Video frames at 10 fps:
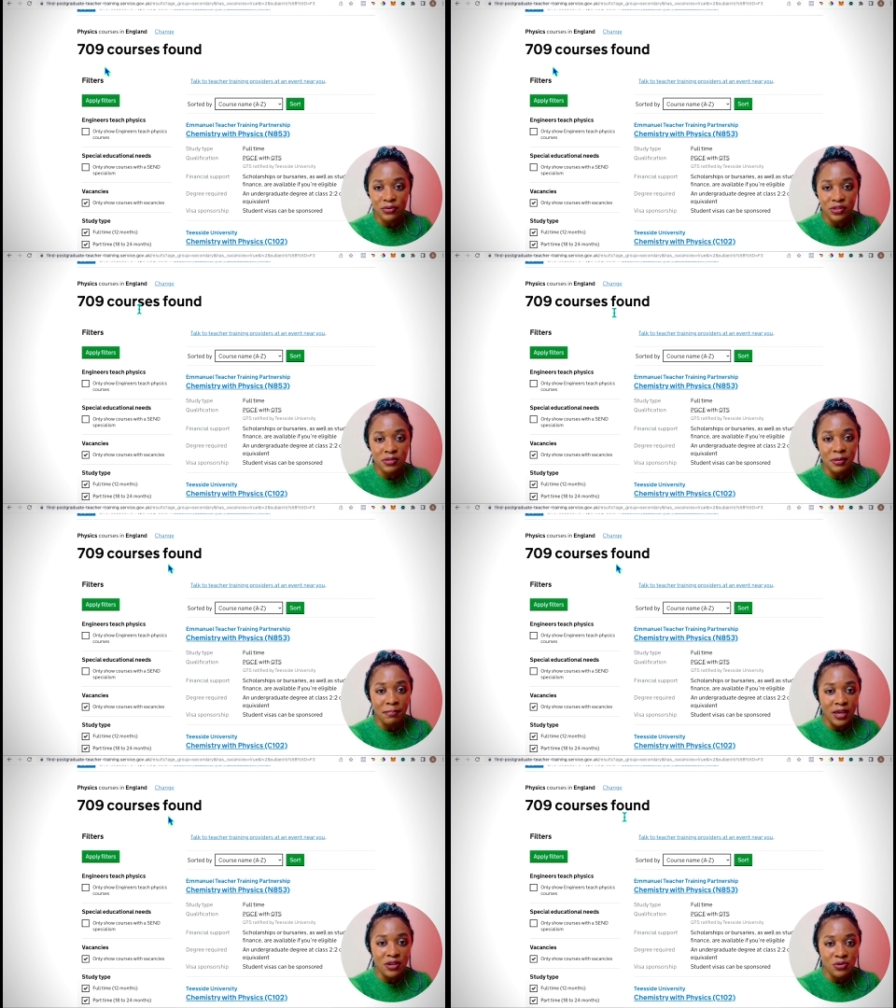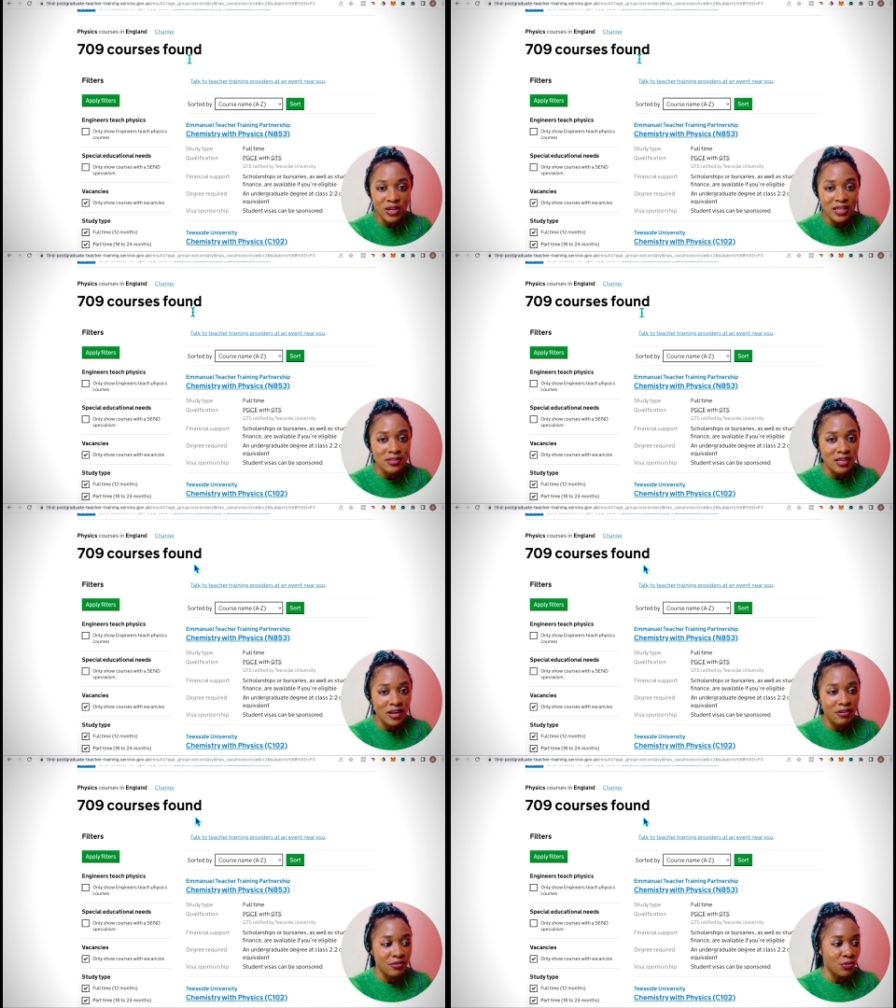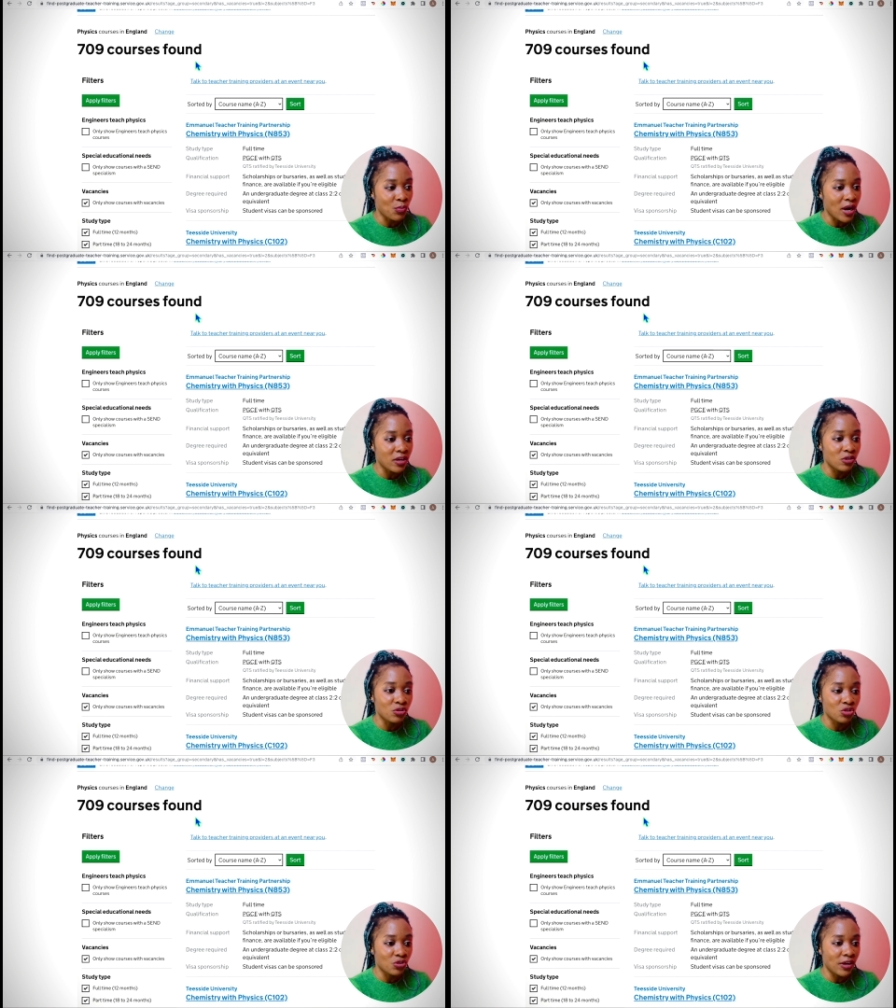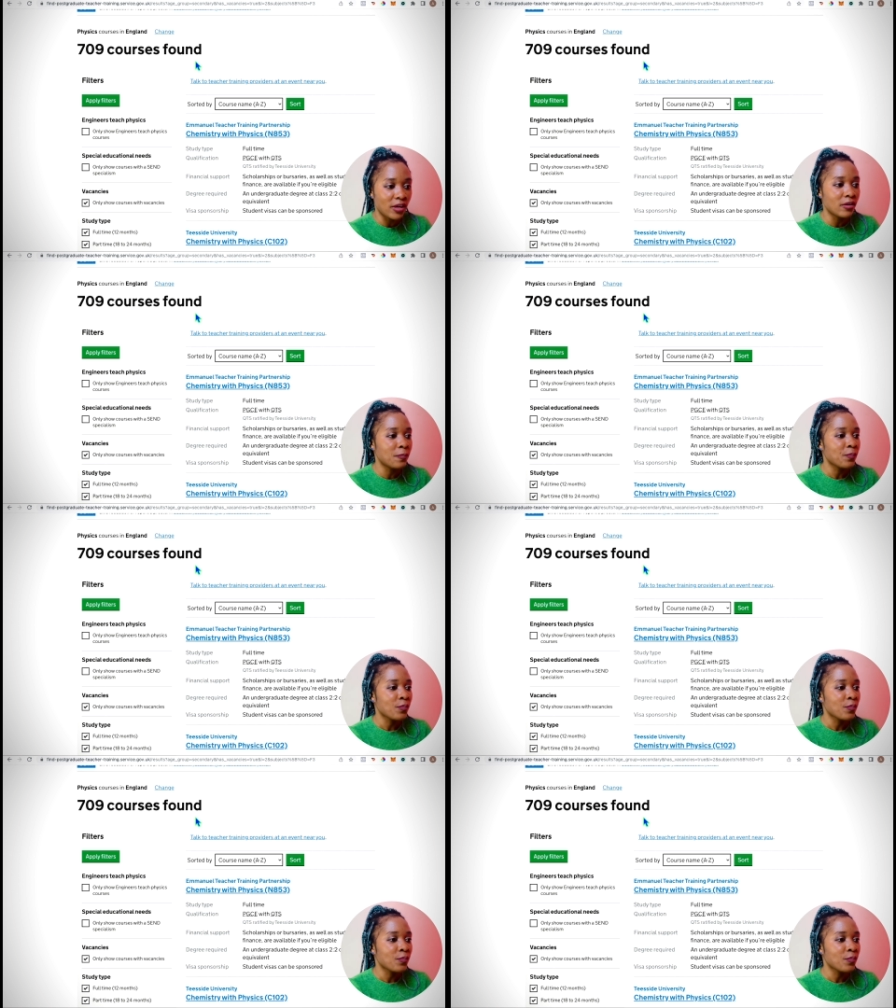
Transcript: going to be paying you a salary while you train.